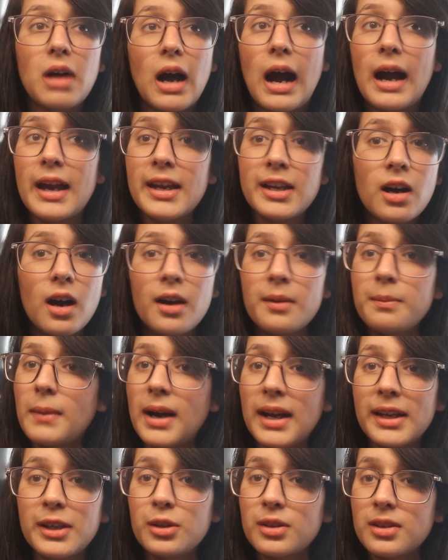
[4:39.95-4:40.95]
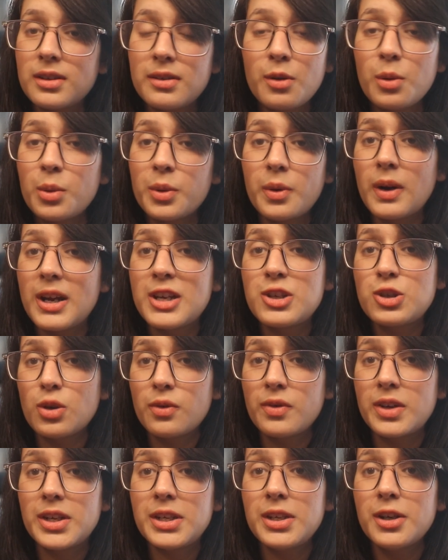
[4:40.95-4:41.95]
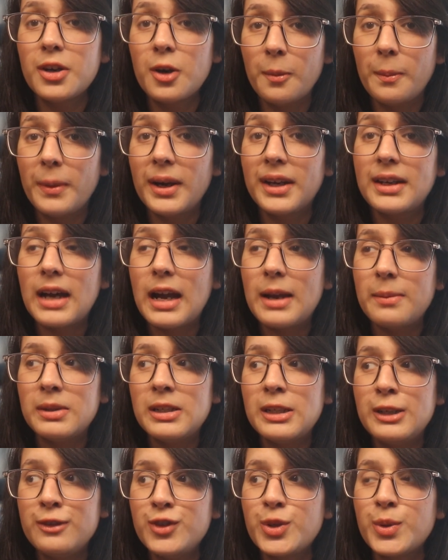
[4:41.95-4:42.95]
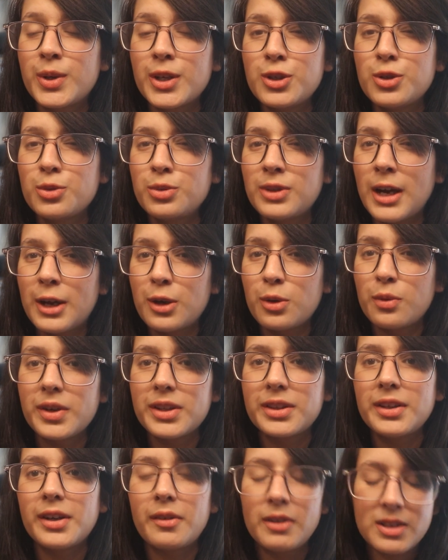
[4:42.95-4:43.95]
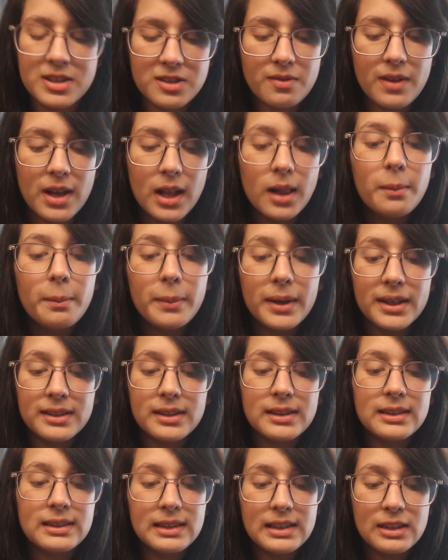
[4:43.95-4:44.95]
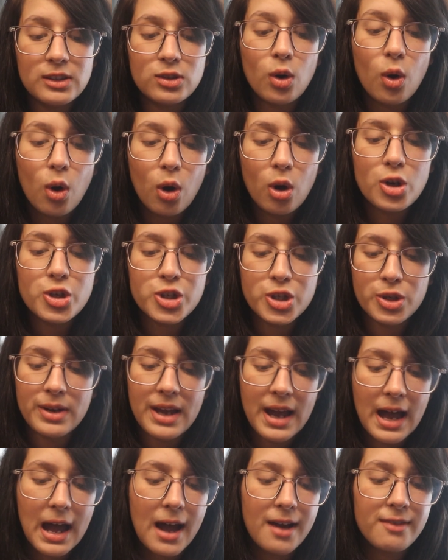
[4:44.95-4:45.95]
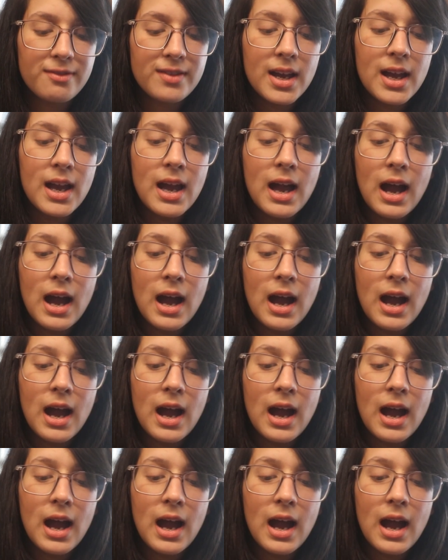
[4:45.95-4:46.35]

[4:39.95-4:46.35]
I got mine notarized over here, but I believe you can do that over there as well. But these all should have